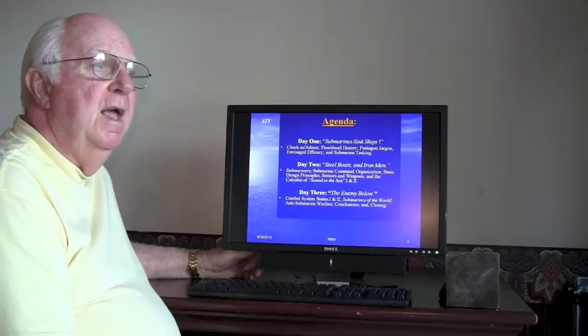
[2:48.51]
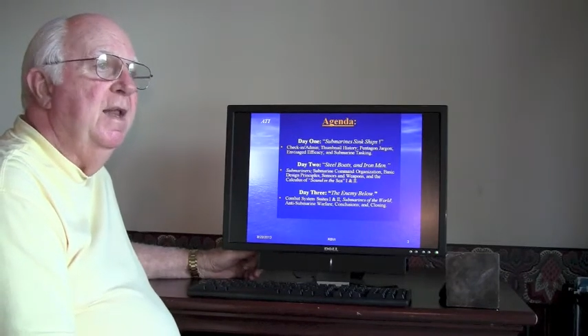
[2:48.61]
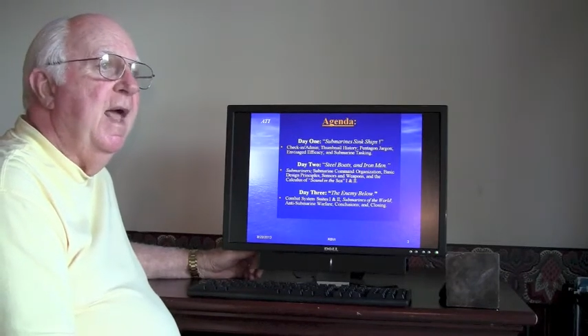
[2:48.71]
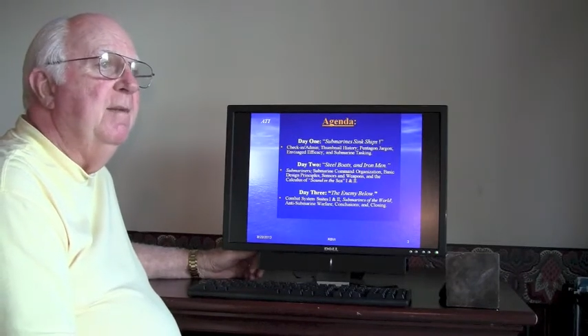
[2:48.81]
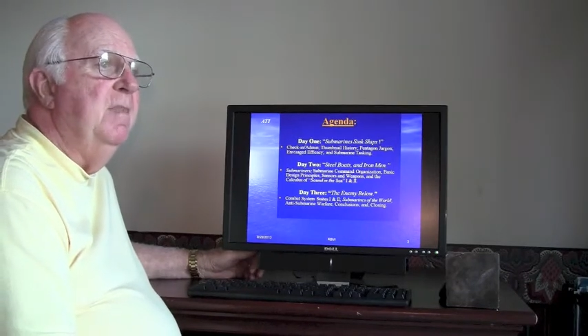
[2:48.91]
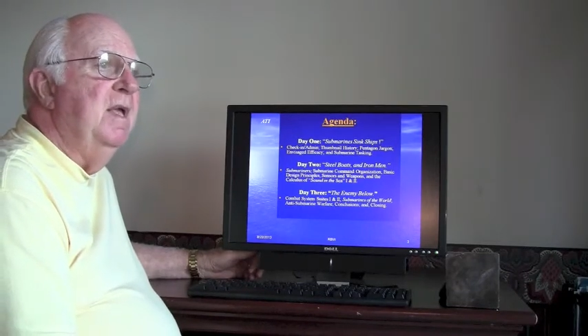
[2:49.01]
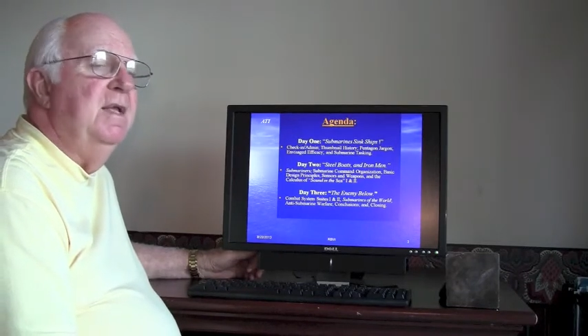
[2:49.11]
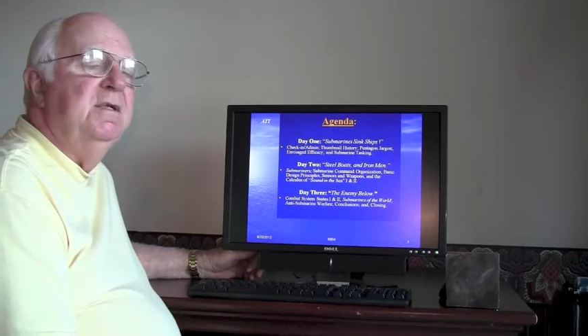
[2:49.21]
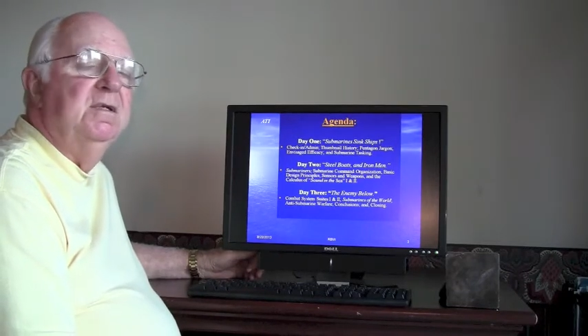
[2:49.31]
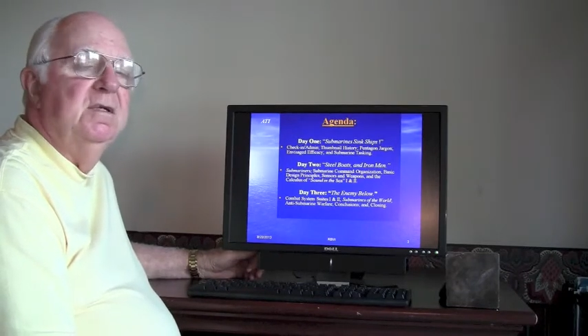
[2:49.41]
and that
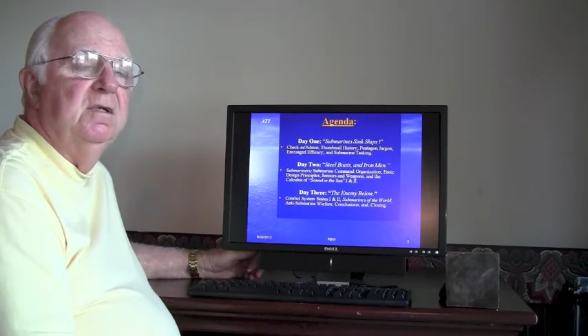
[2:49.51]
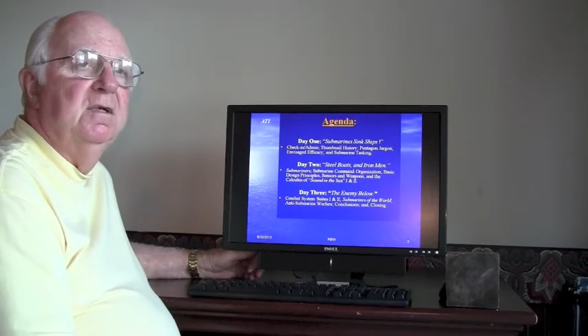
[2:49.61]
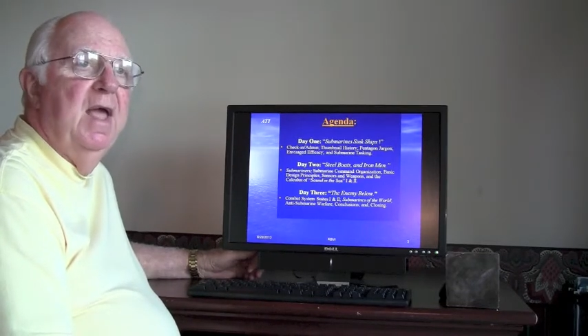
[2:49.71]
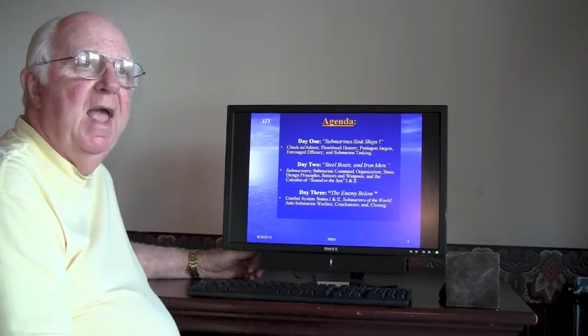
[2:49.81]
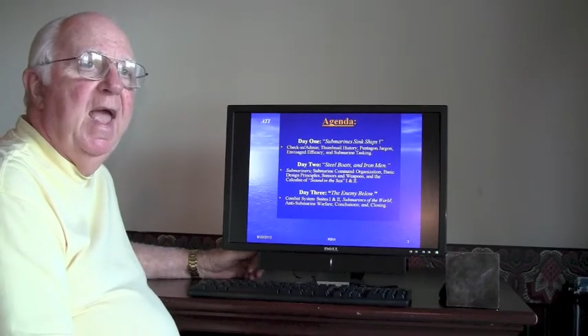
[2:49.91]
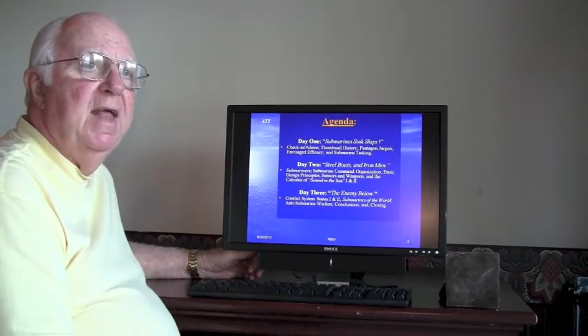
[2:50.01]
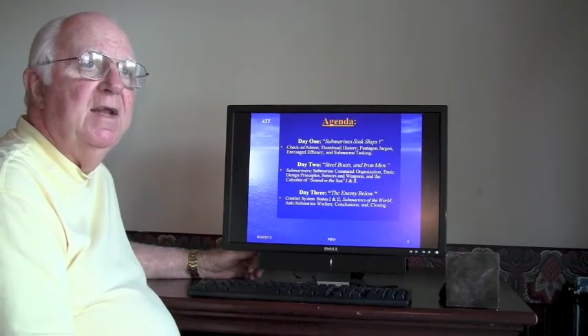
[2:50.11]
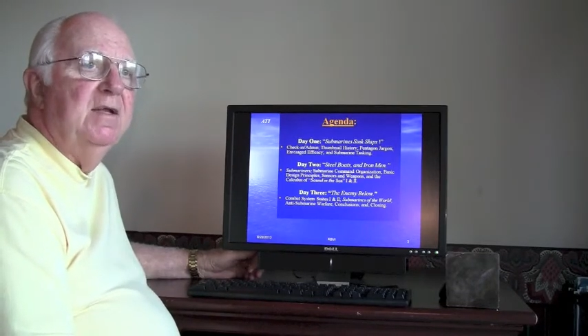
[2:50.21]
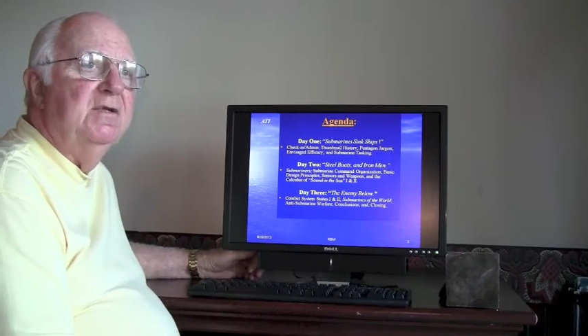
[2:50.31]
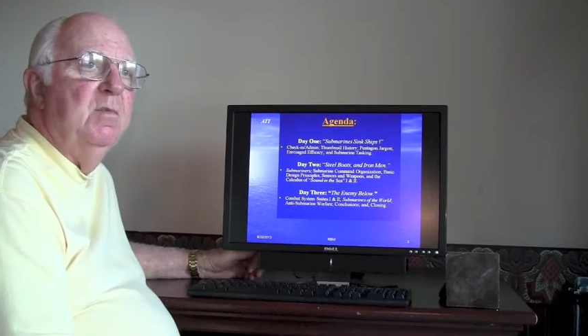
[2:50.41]
means
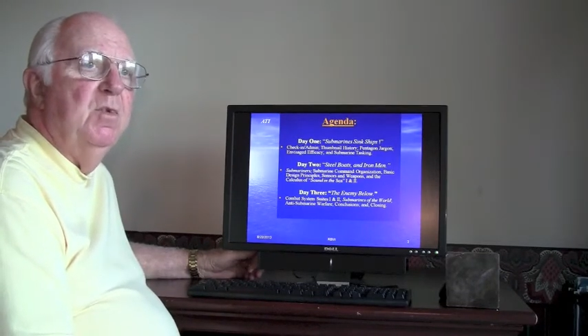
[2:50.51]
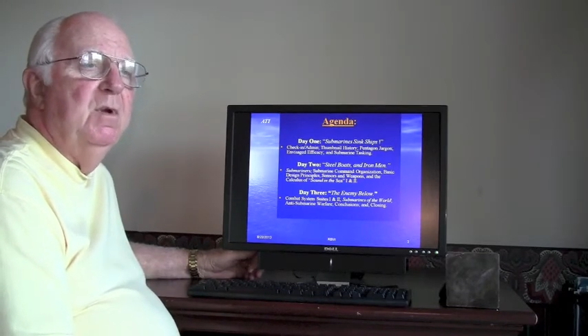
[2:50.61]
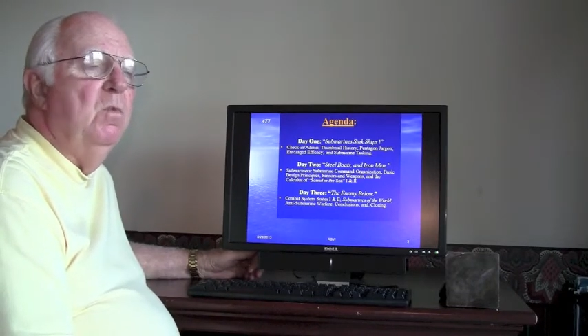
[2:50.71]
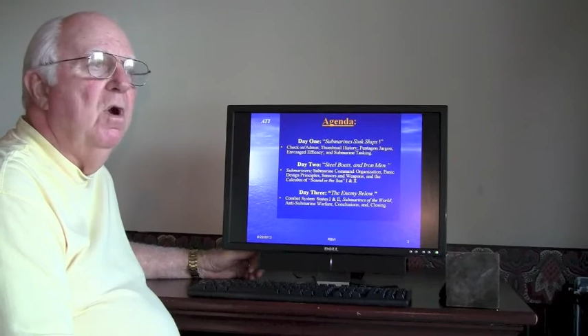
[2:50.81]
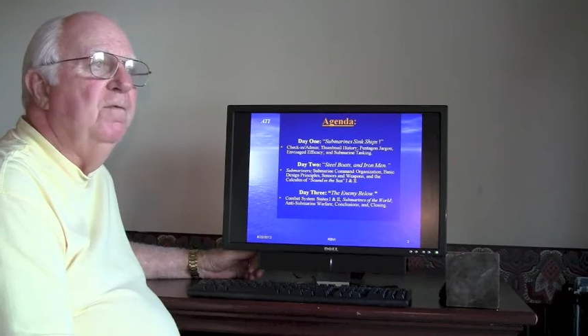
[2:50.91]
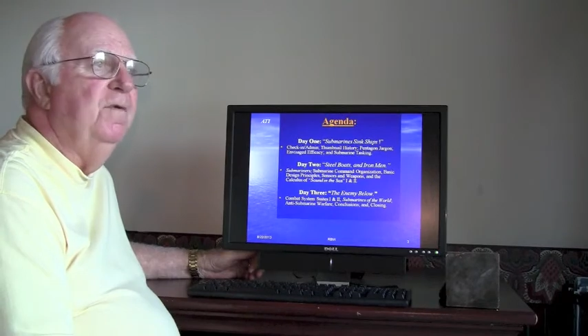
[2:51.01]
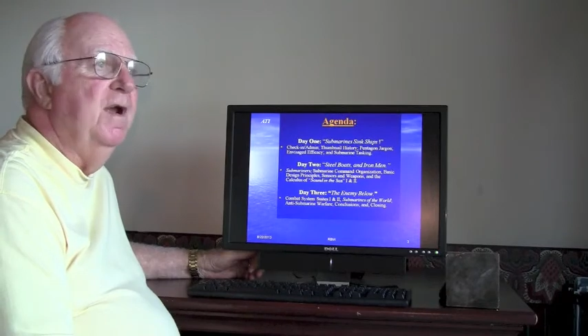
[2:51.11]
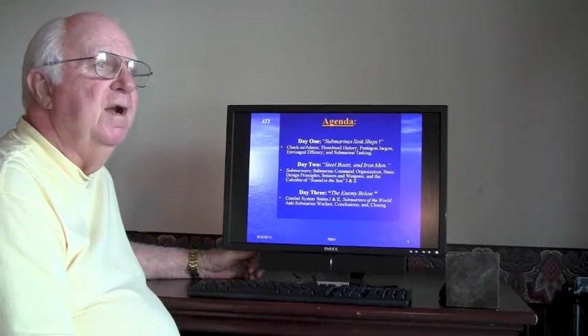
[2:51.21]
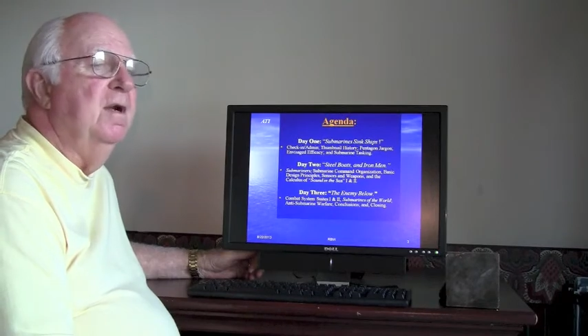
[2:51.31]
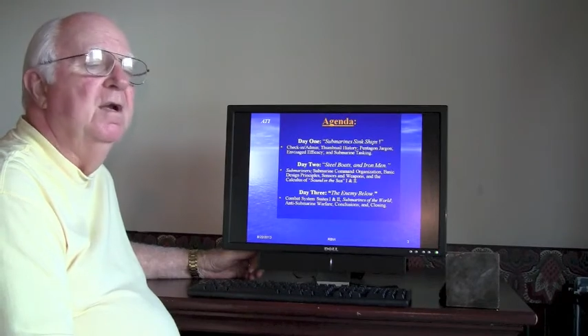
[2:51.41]
anti-submarine
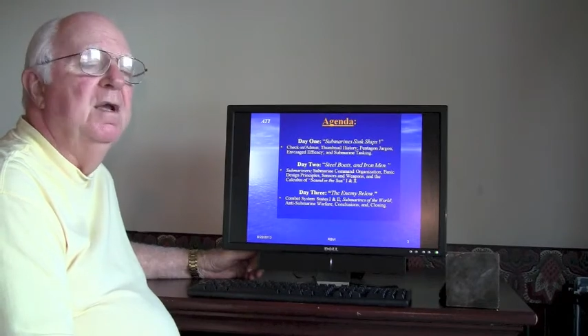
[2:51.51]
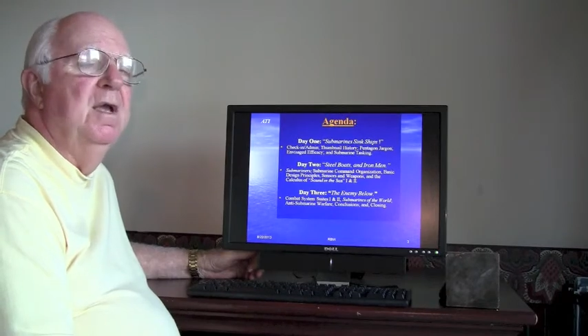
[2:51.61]
warfare